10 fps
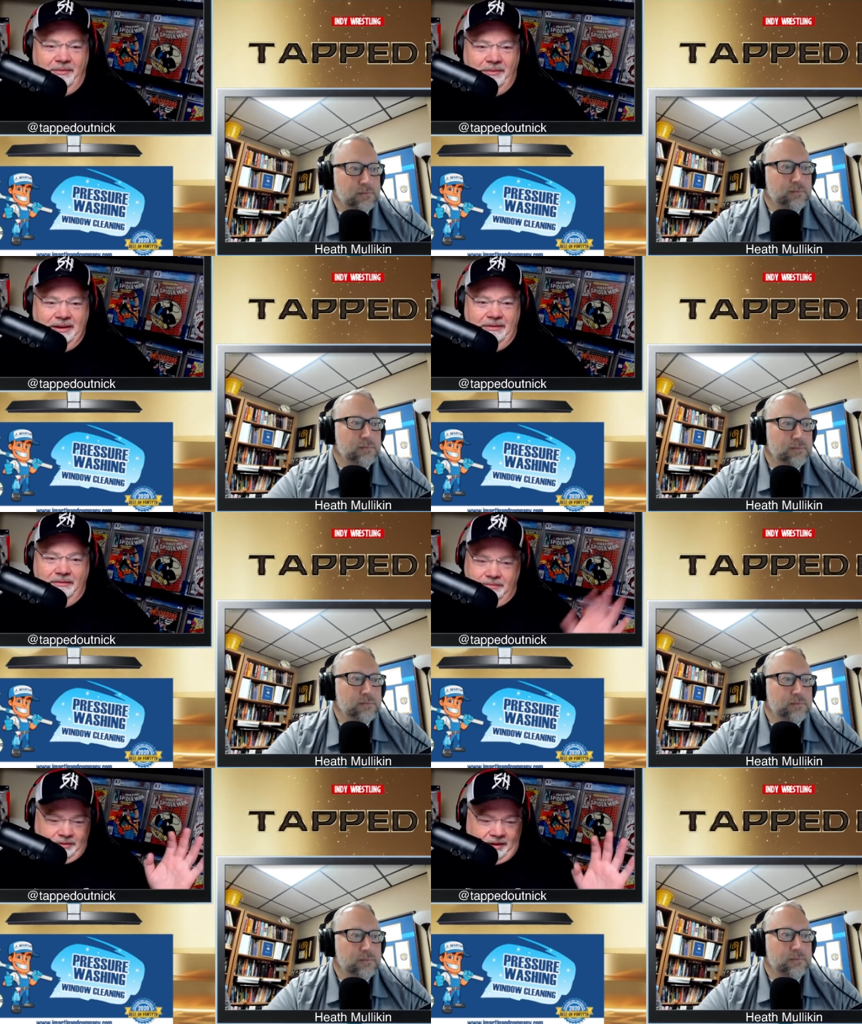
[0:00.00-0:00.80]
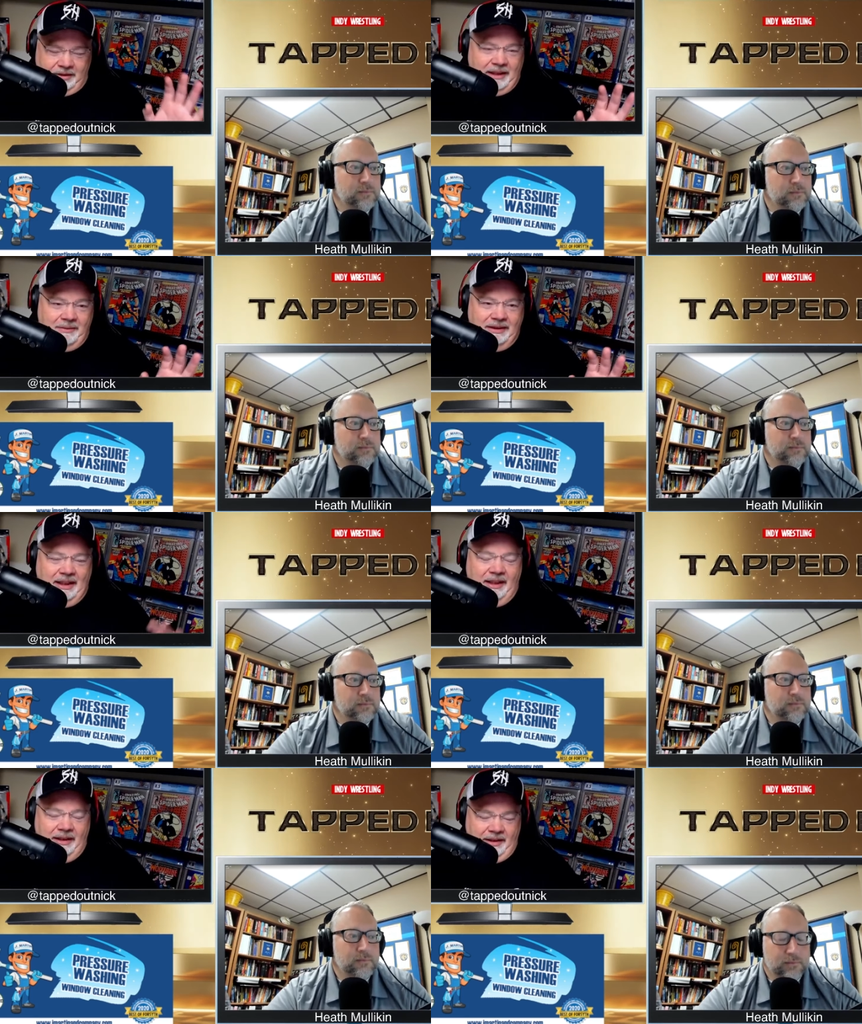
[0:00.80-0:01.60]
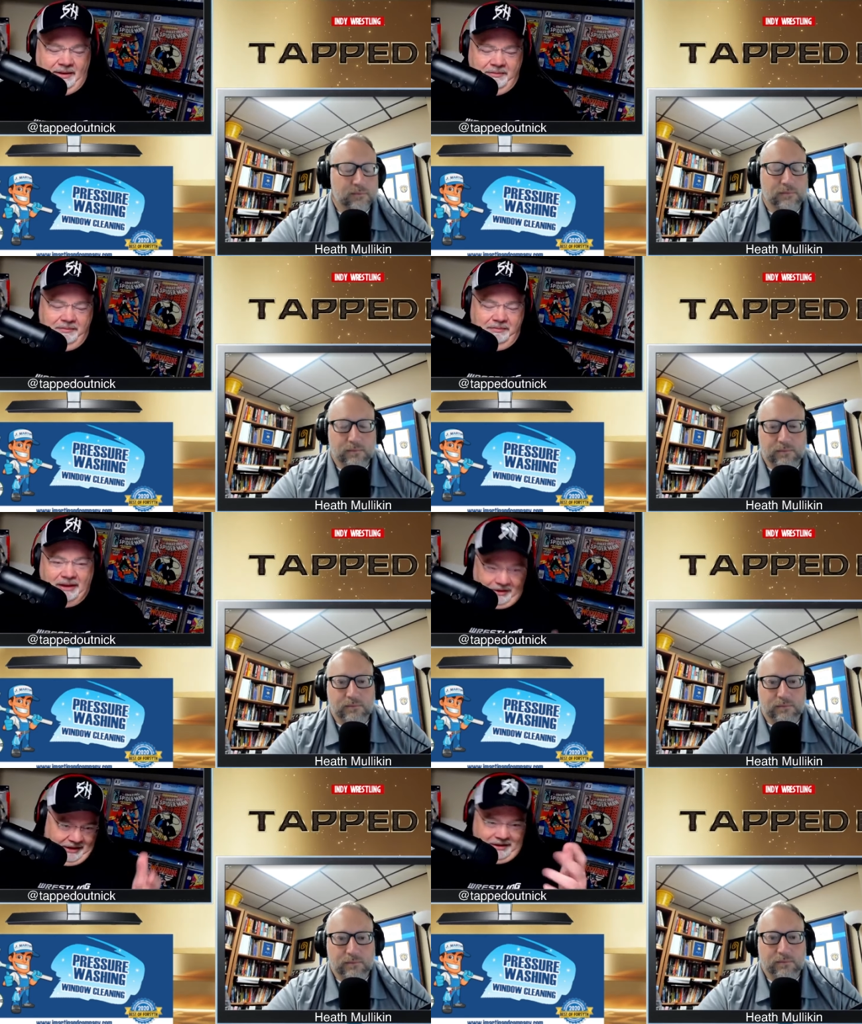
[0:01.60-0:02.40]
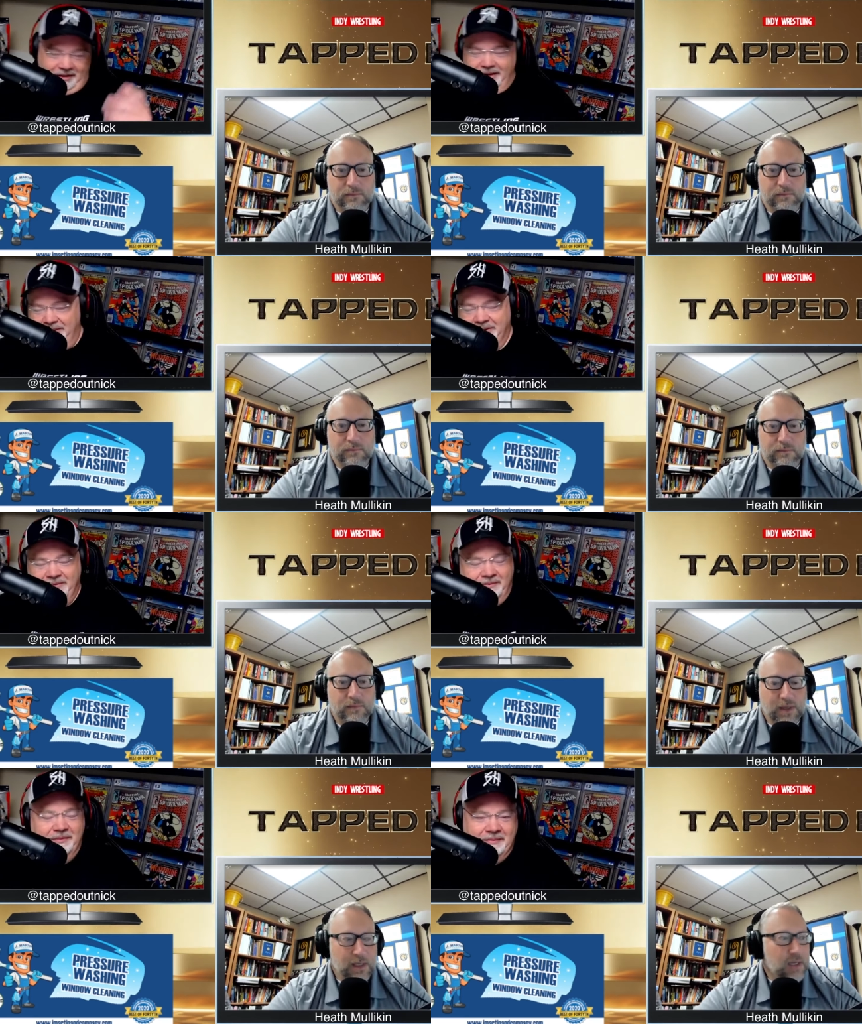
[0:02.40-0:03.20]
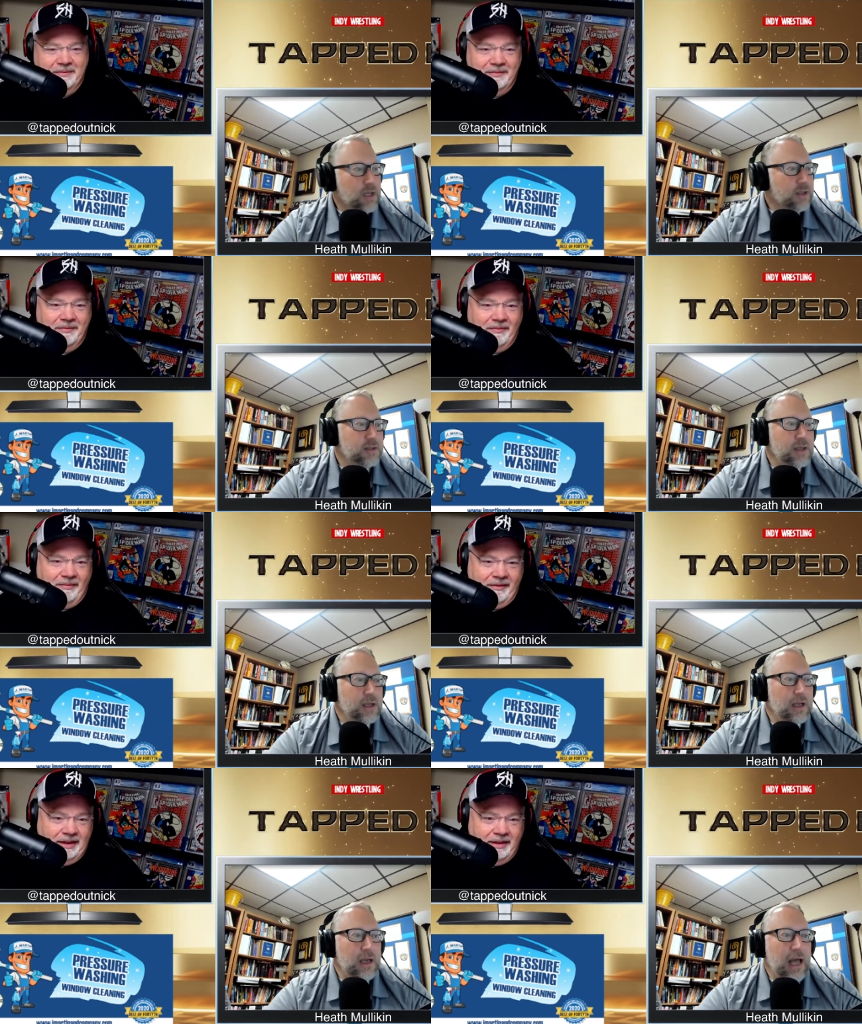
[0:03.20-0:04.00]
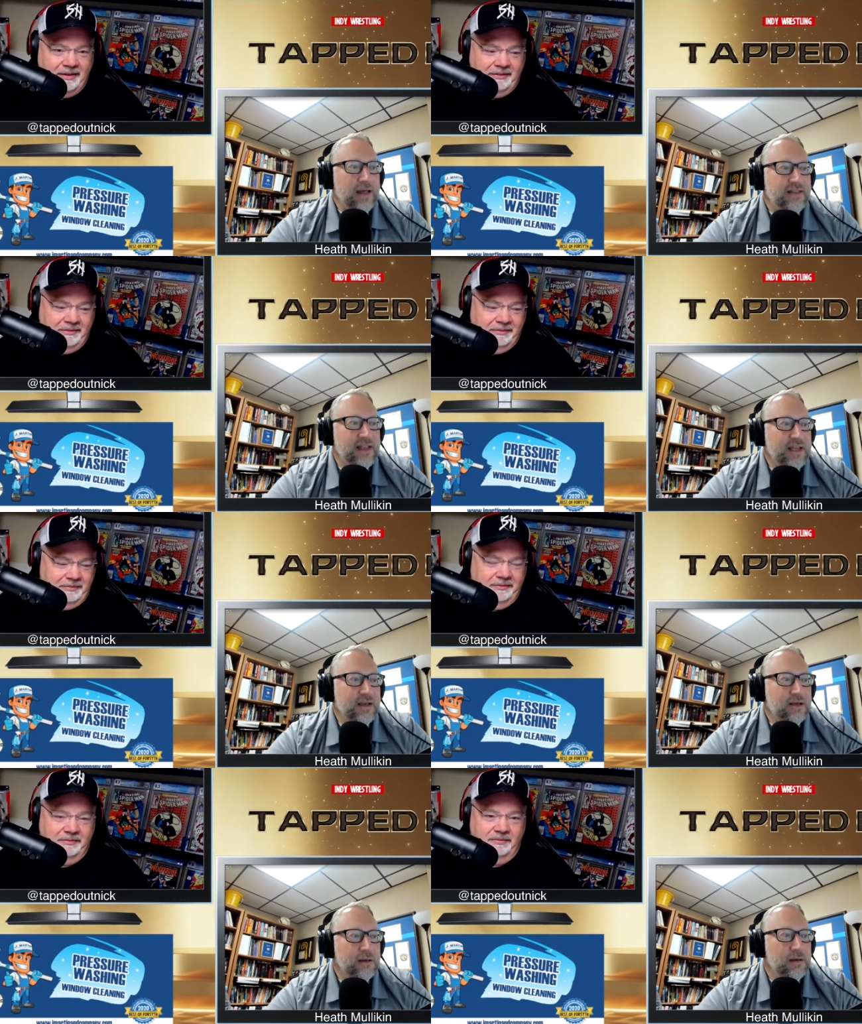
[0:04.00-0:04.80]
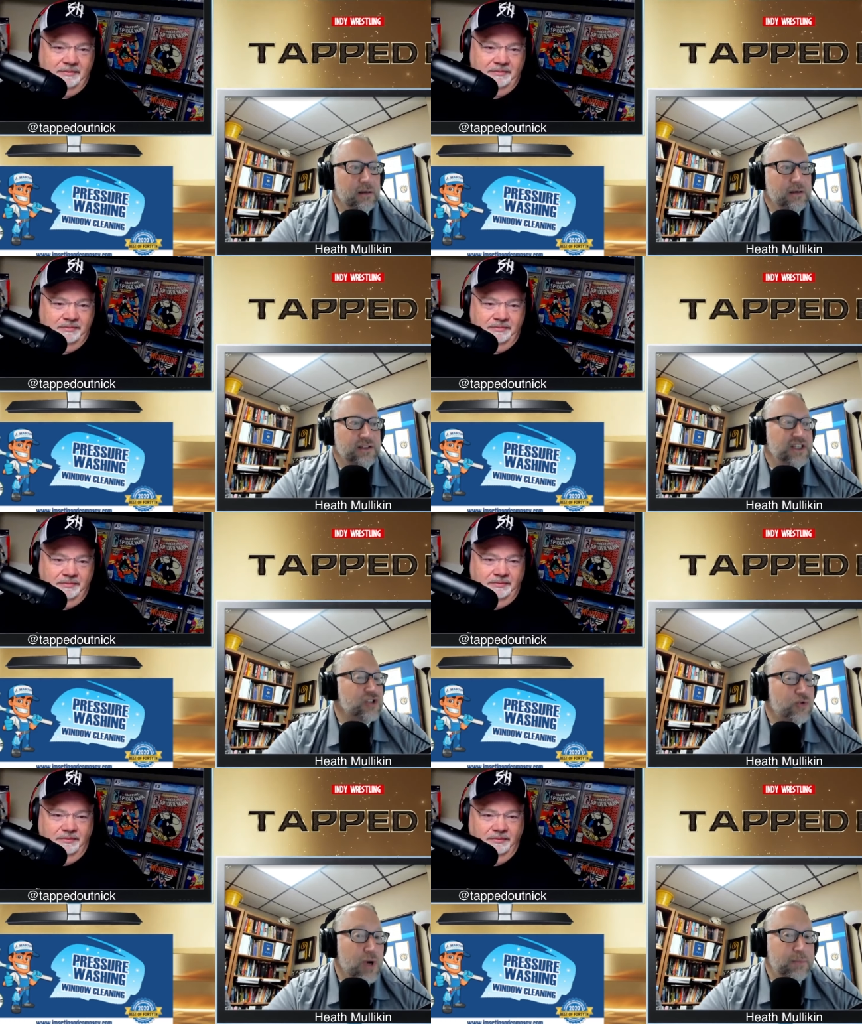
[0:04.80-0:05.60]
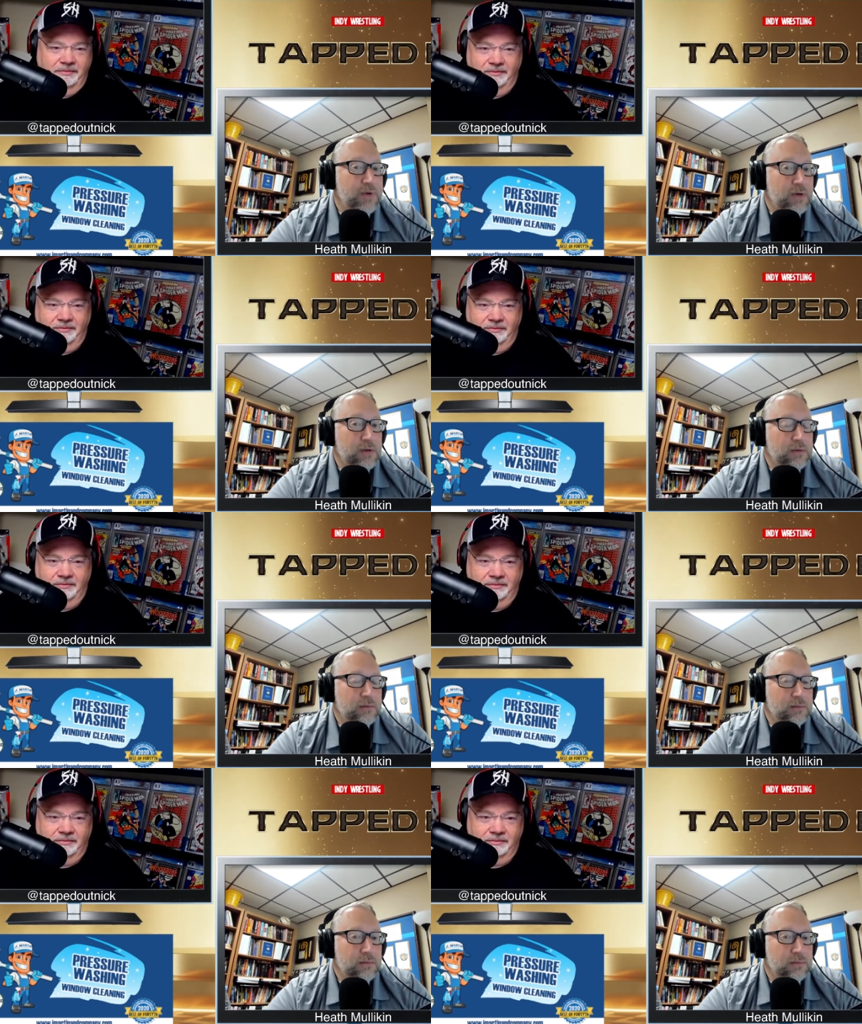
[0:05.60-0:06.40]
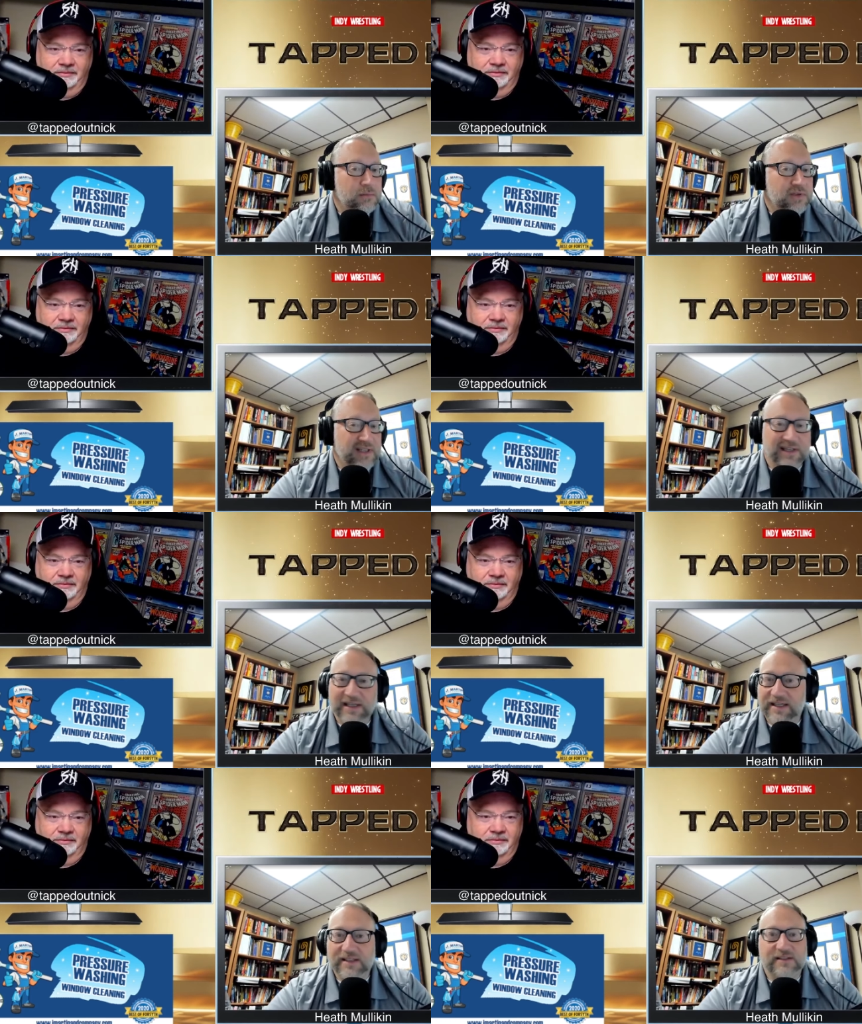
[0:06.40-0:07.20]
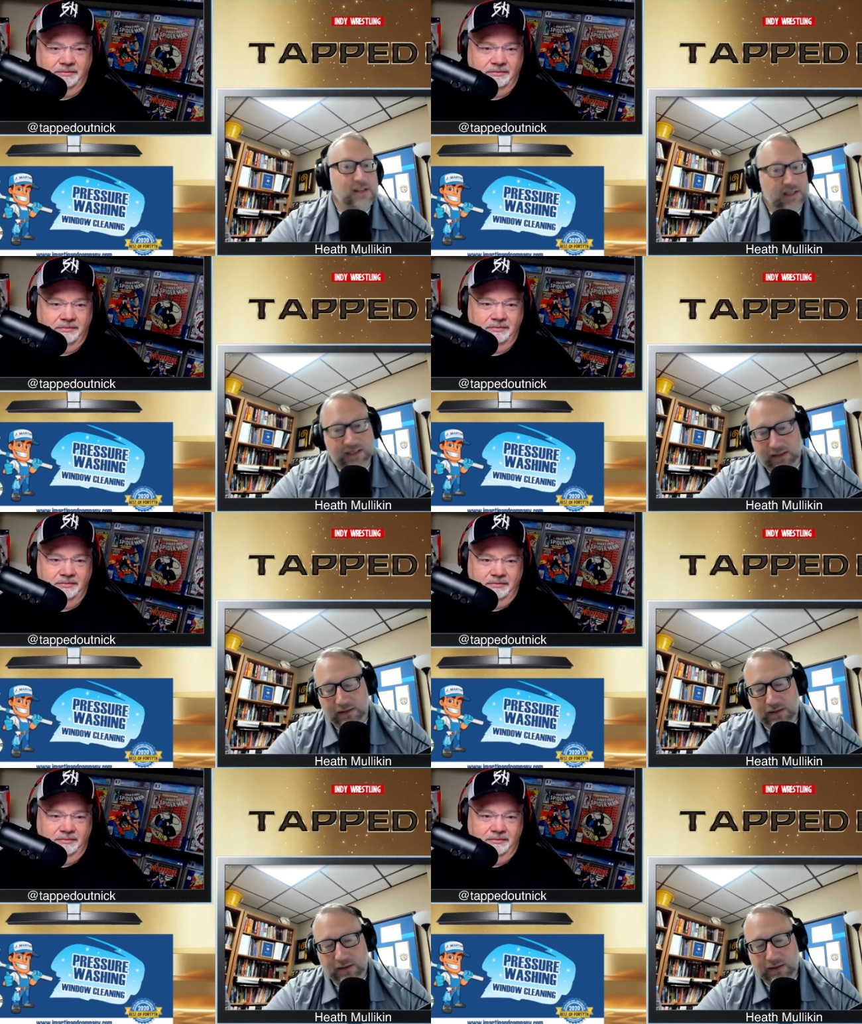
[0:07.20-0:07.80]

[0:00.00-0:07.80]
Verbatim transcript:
Speaker 1: we we're okay with that. Um, but go ahead. Sorry, I was.
Speaker 2: I think disruptor could easily